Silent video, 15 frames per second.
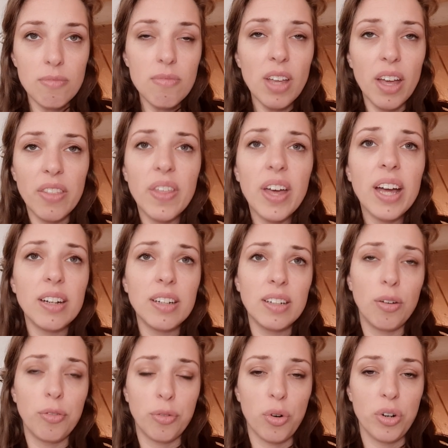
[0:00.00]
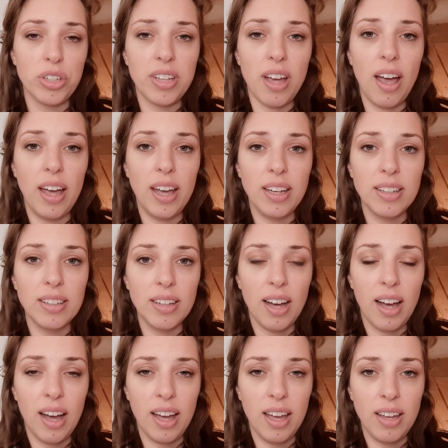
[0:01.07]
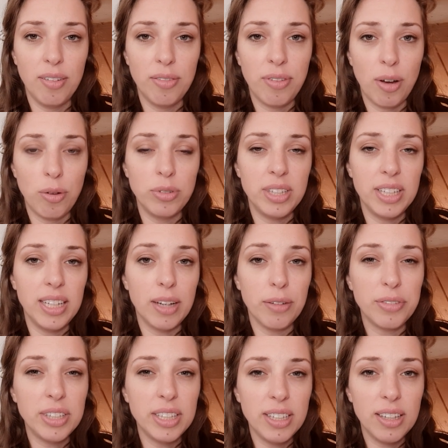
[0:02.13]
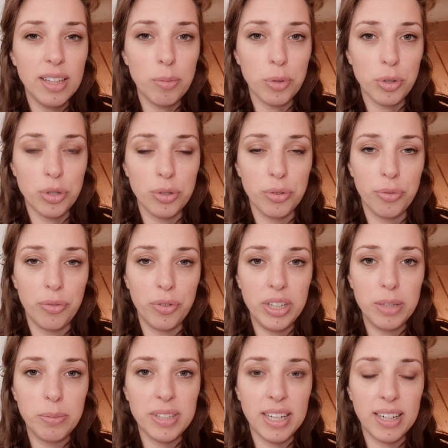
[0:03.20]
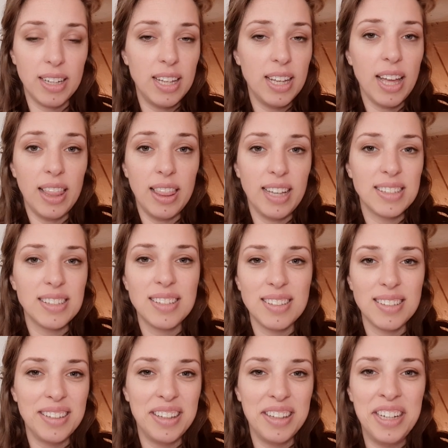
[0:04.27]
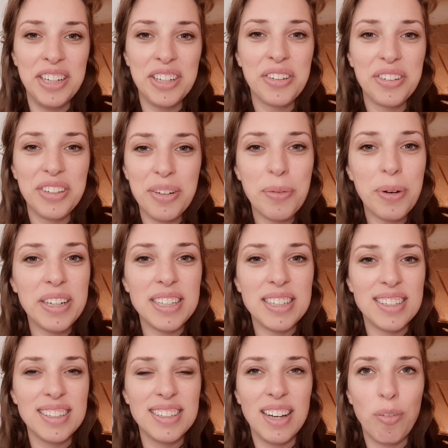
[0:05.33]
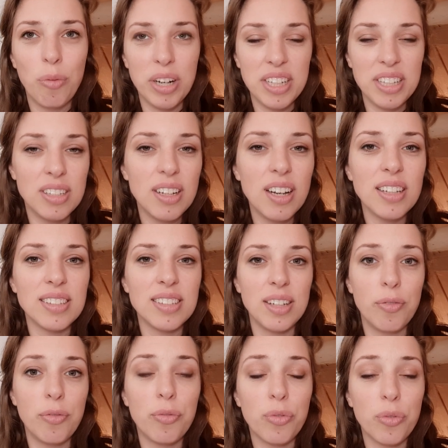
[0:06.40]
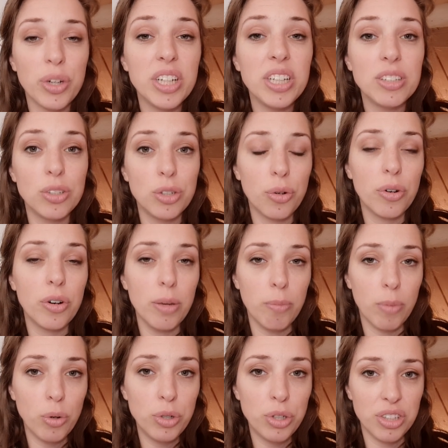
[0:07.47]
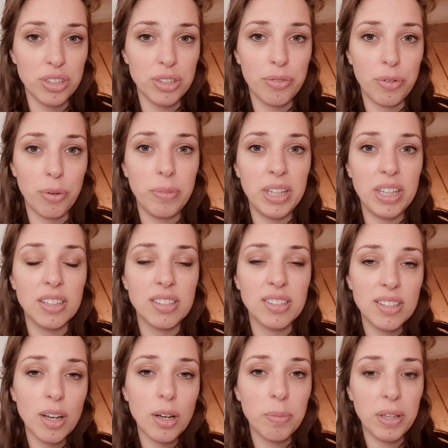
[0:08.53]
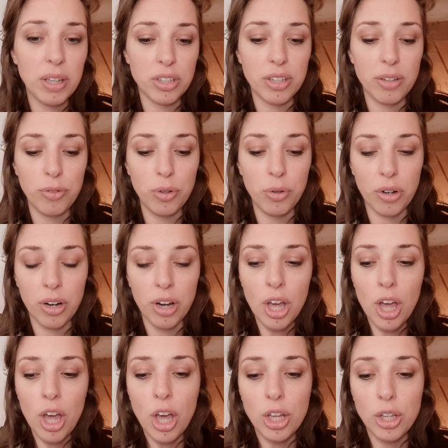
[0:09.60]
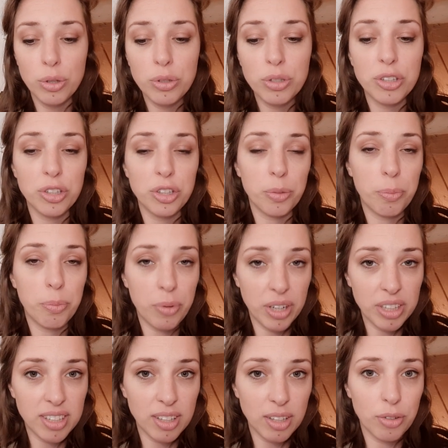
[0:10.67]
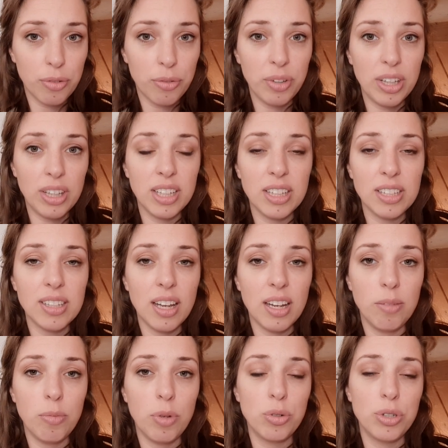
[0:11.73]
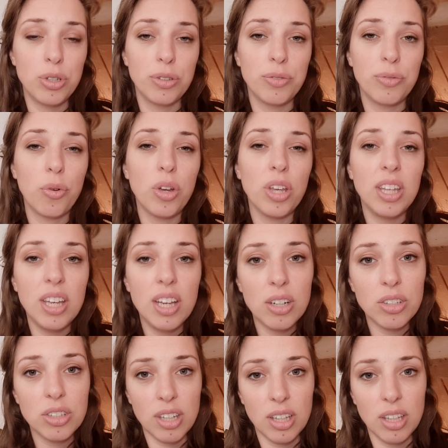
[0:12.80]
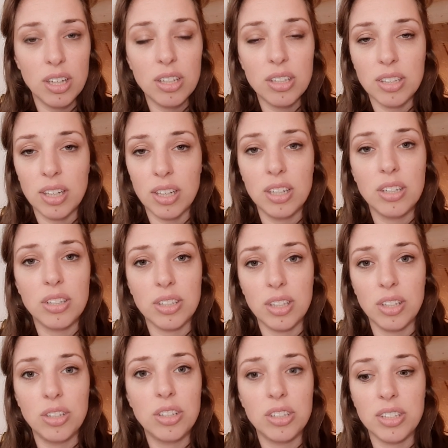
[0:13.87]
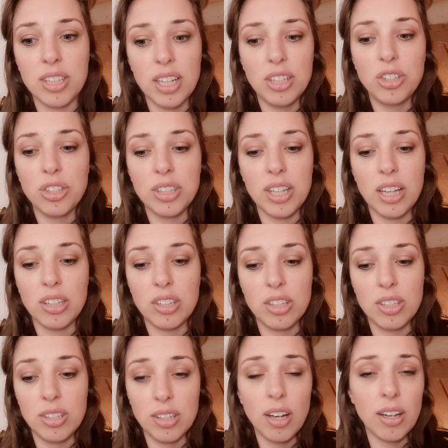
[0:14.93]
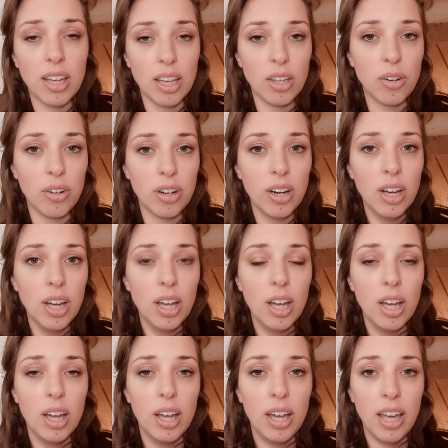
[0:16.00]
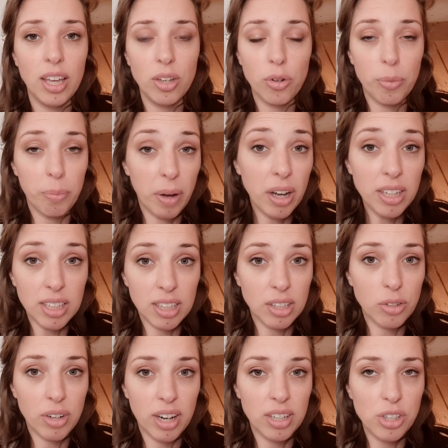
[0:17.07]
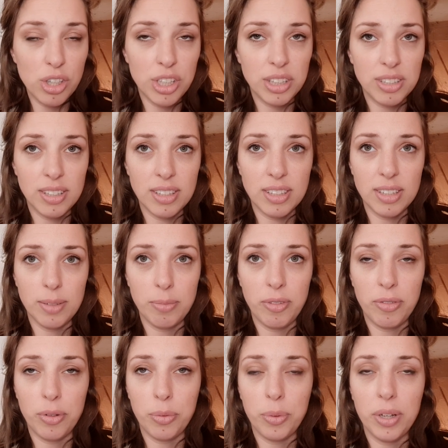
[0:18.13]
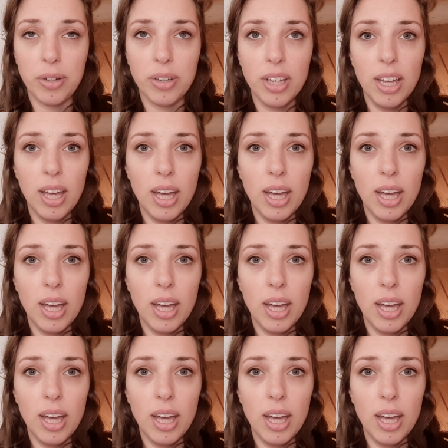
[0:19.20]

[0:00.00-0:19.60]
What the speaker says: And then of course I found EFT, the emotional freedom technique, and that's literally what it does. It frees your emotions from being stuck, because if you're used to suppressing your feelings and emotions for years and years and years and years, they just get stuck in your body, in your energy system, if you will.